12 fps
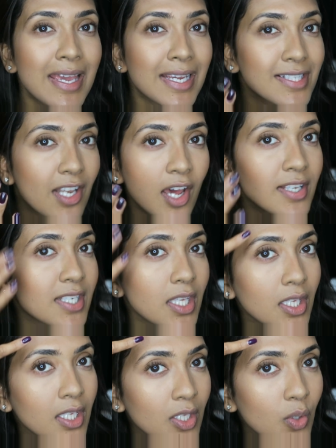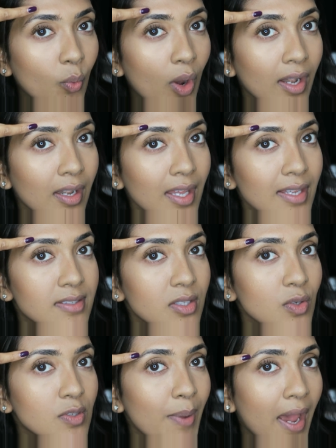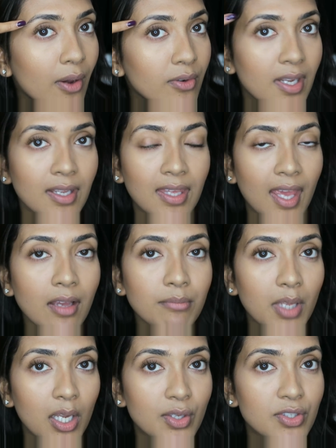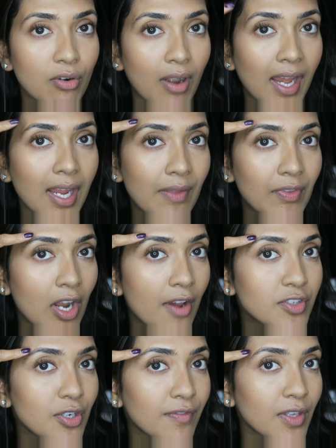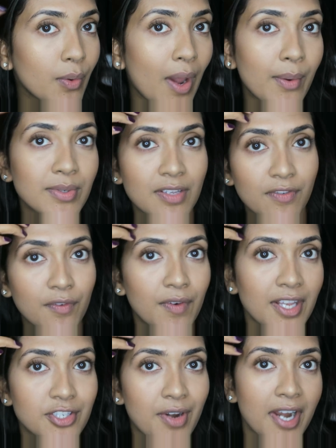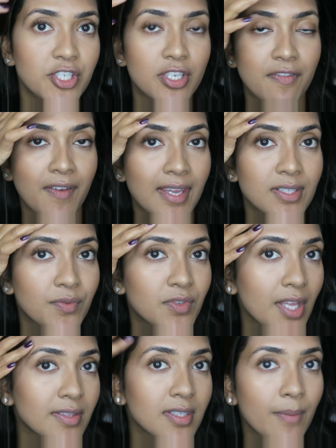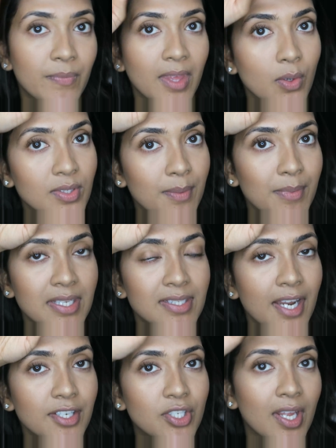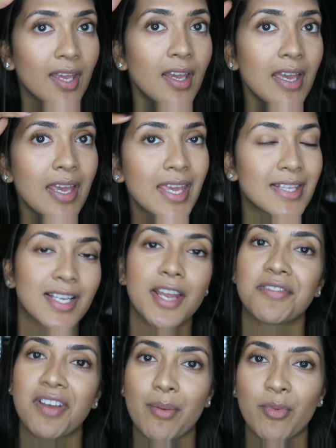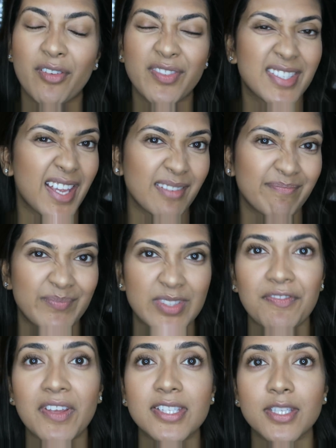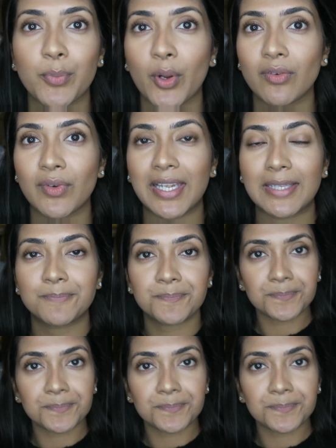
Because the last thing you want is use powder, yeah, it looks great, and then after a few hours, if you've like scratched your face or done something or somebody's touched it, it's kind of come off. It's like defeats the point really.